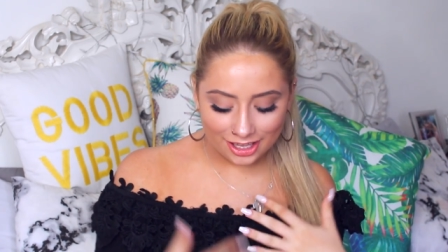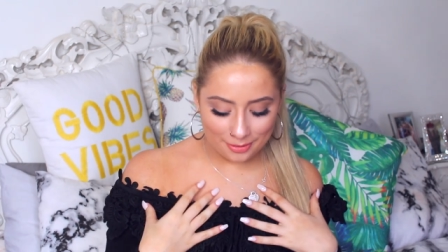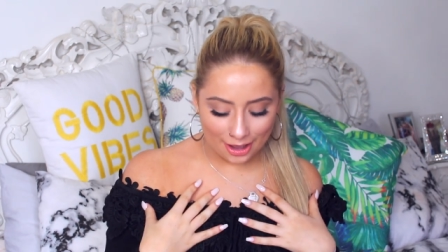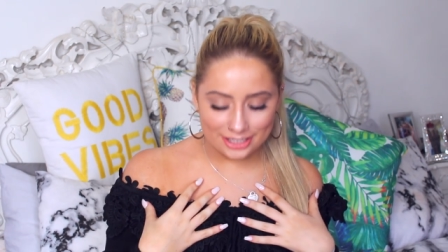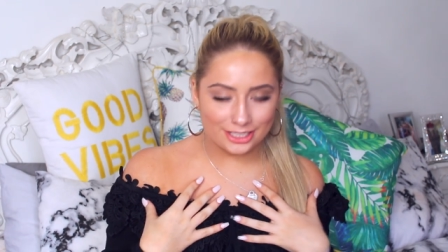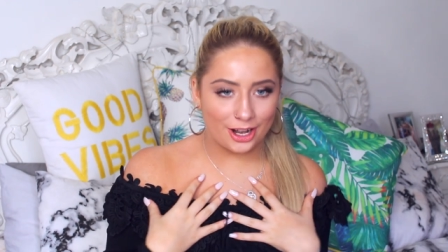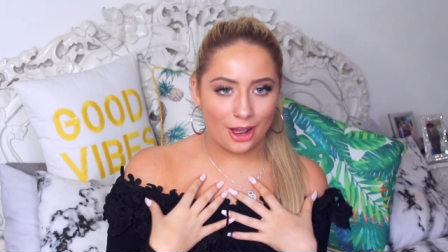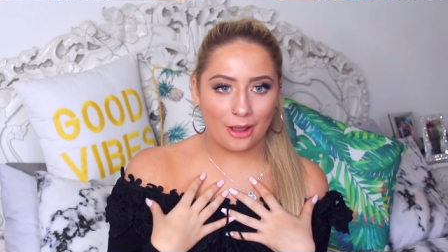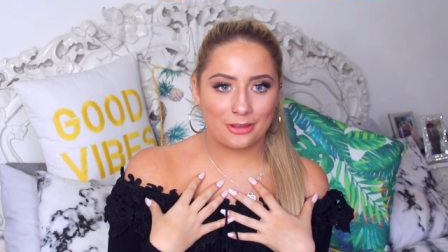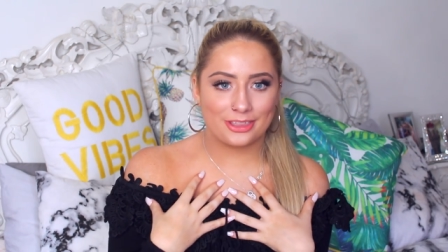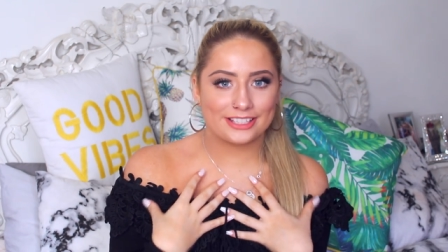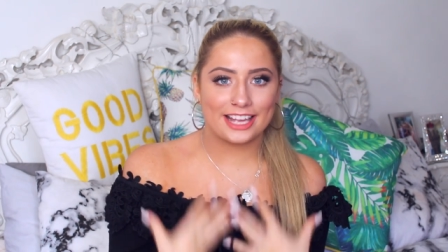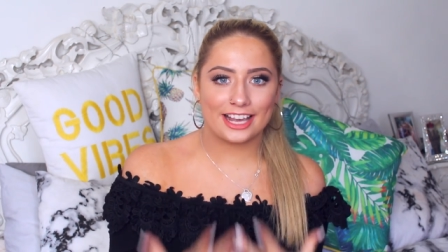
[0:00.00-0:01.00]
But I don't
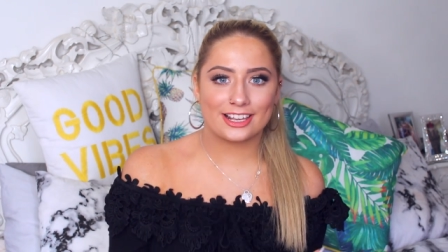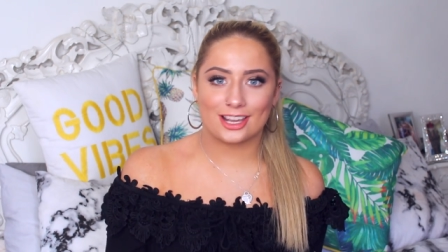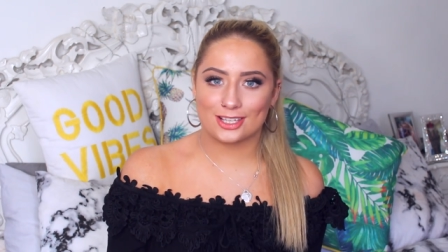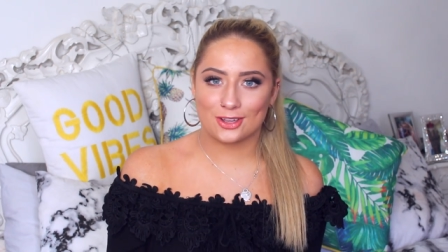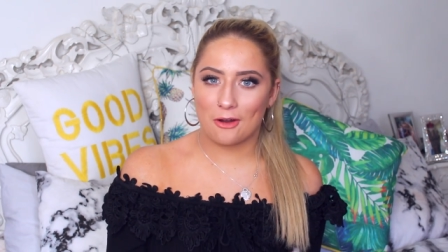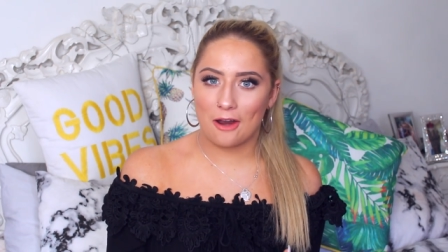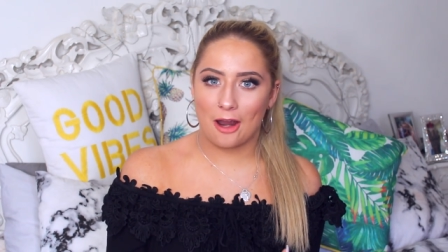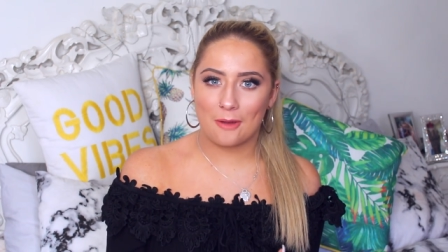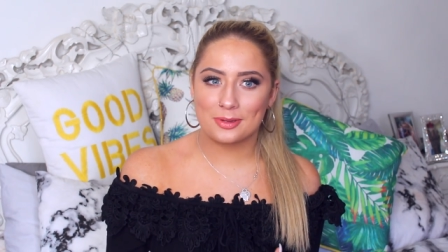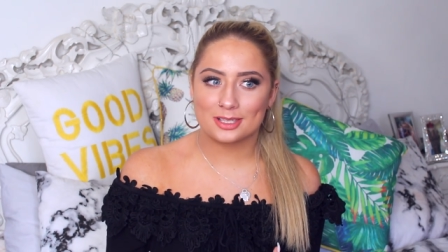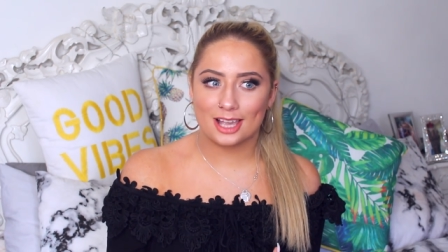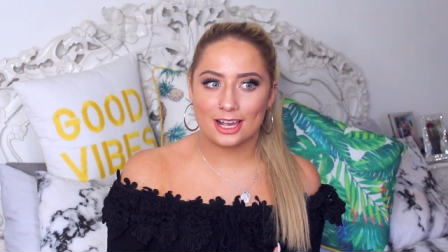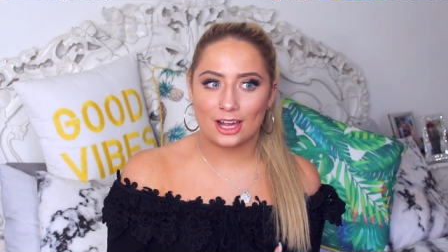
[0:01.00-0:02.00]
know, the second I saw it, I
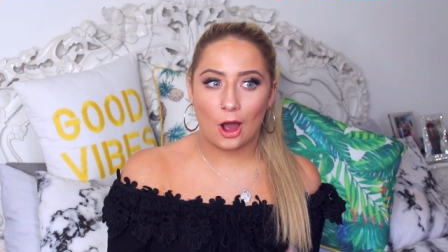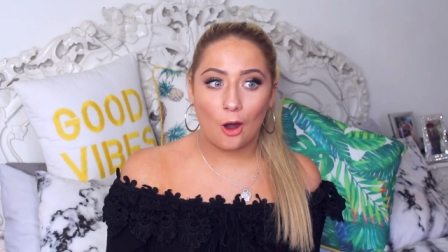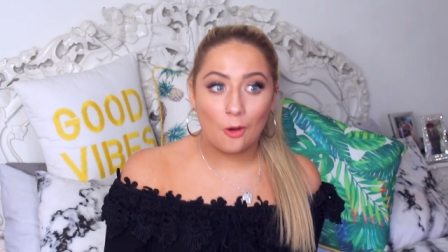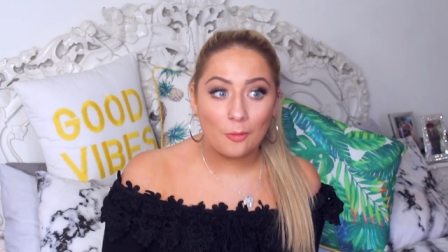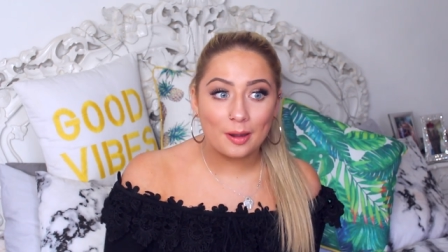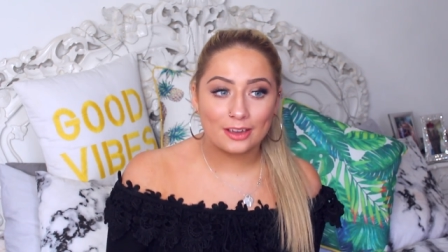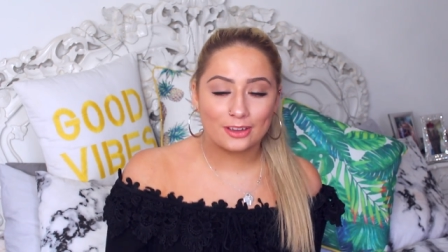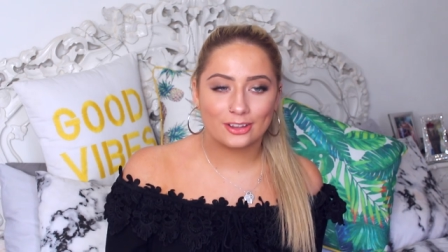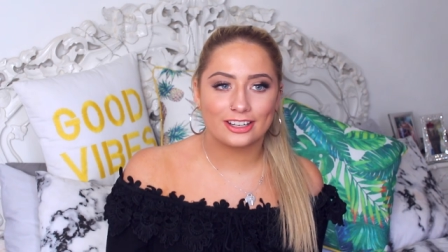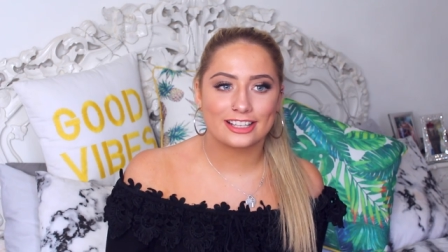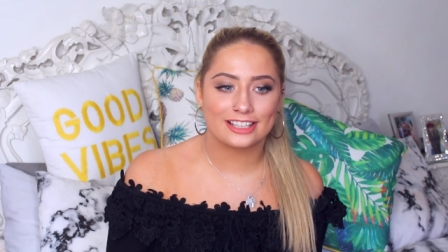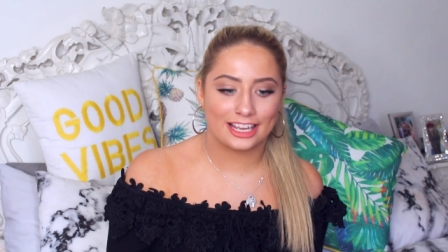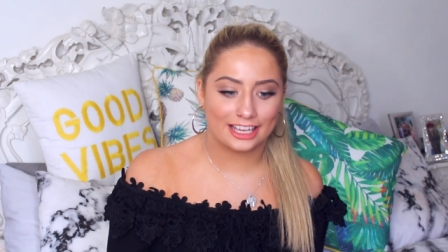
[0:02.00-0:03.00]
was like, oh my
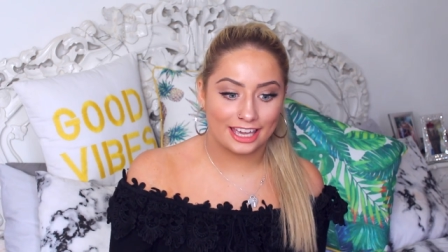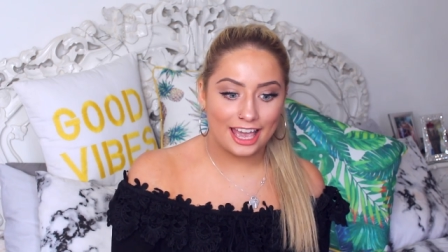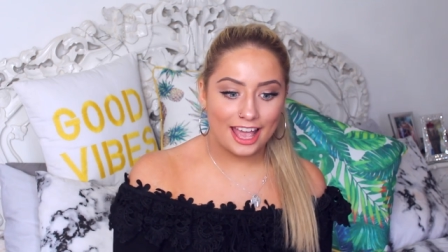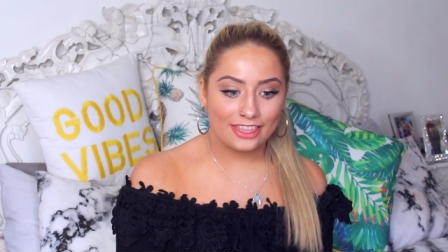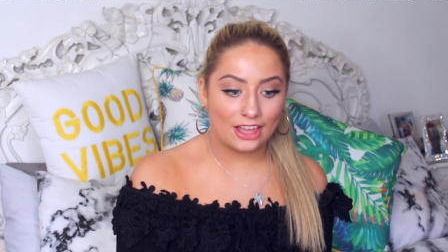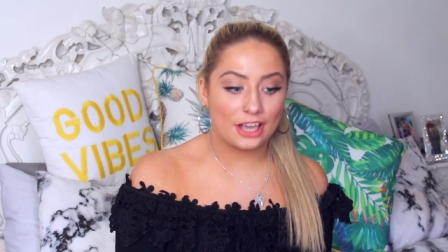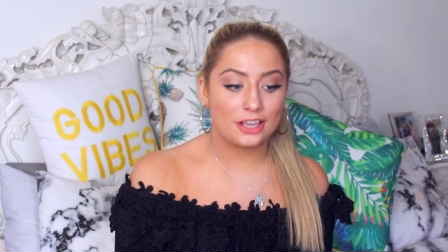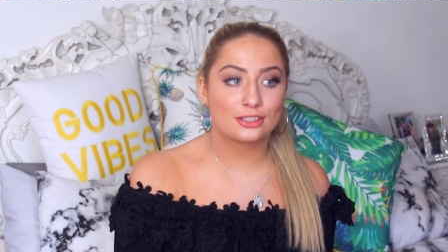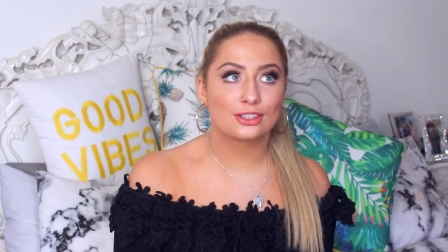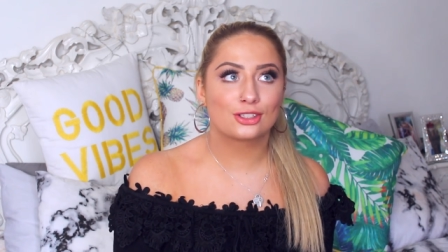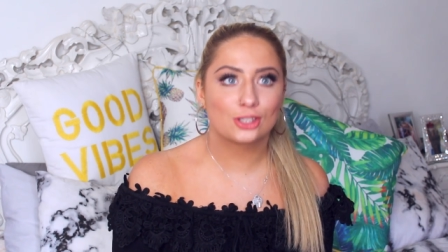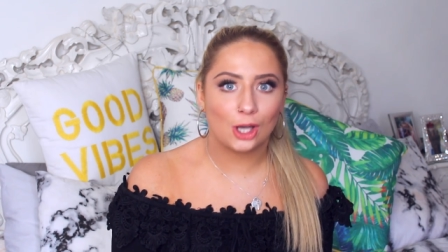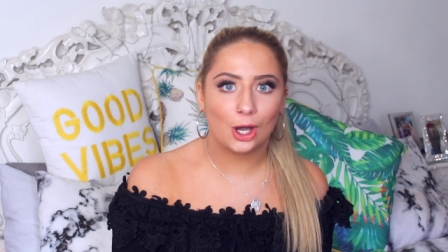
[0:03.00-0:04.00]
goodness, like, that is
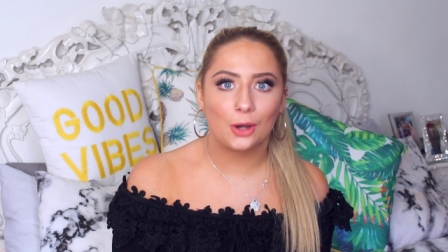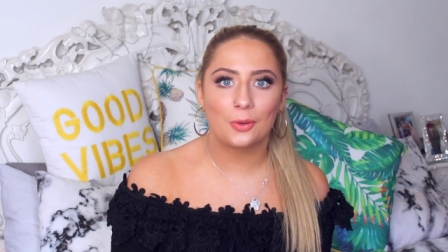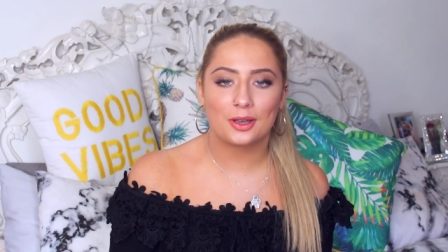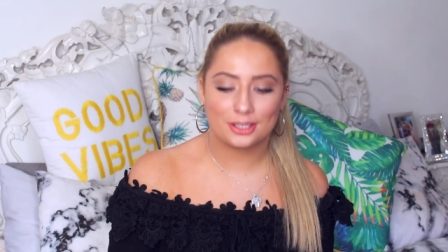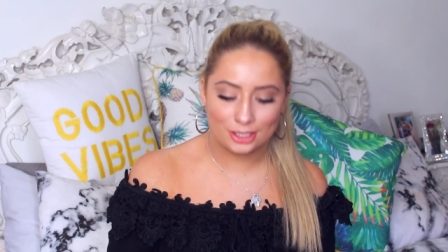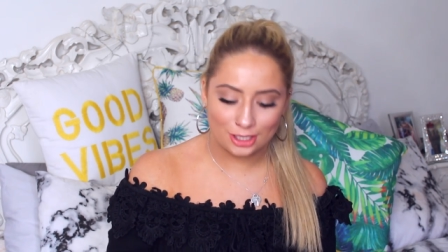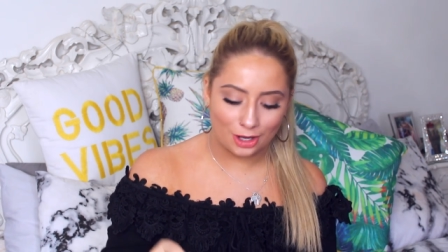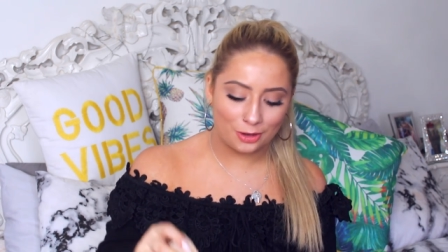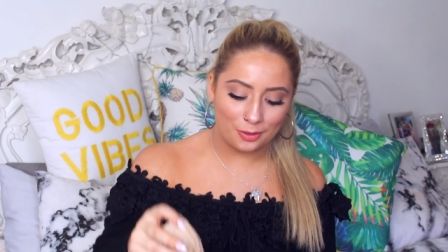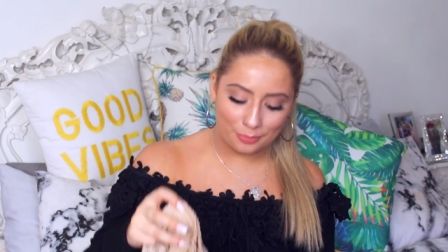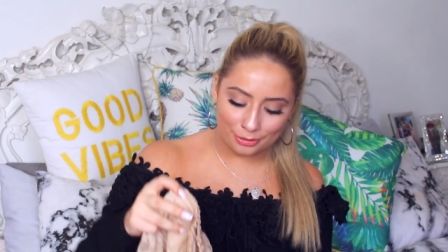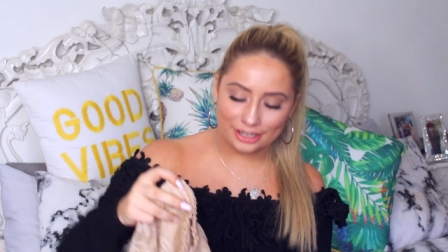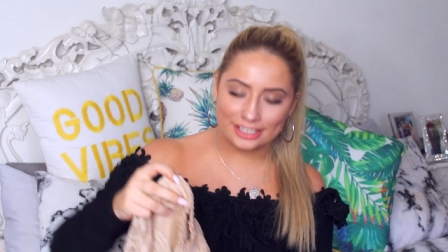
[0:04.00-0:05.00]
so,
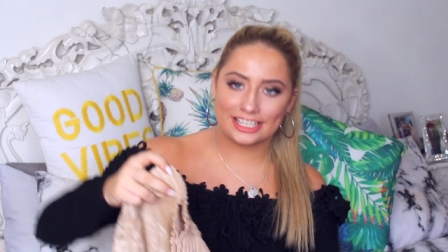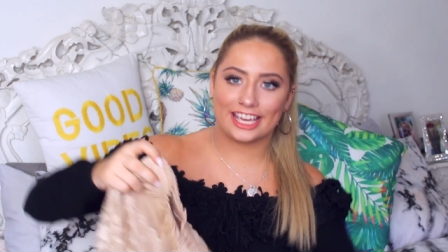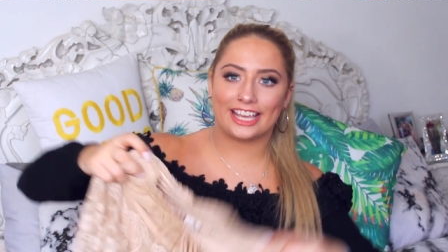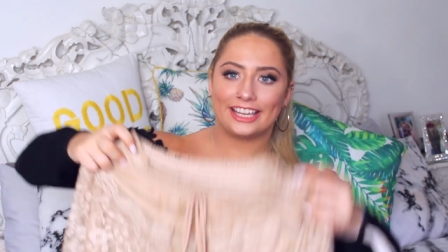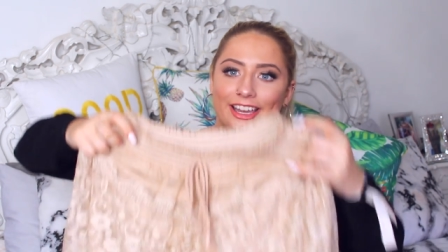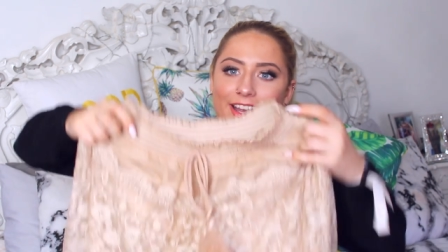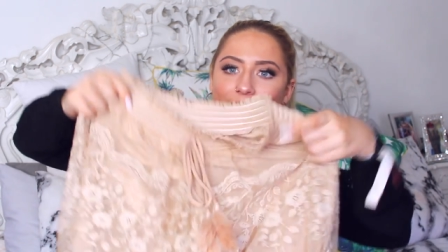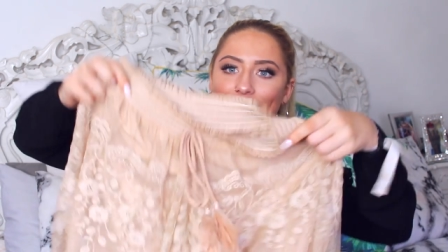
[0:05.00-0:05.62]
so pretty.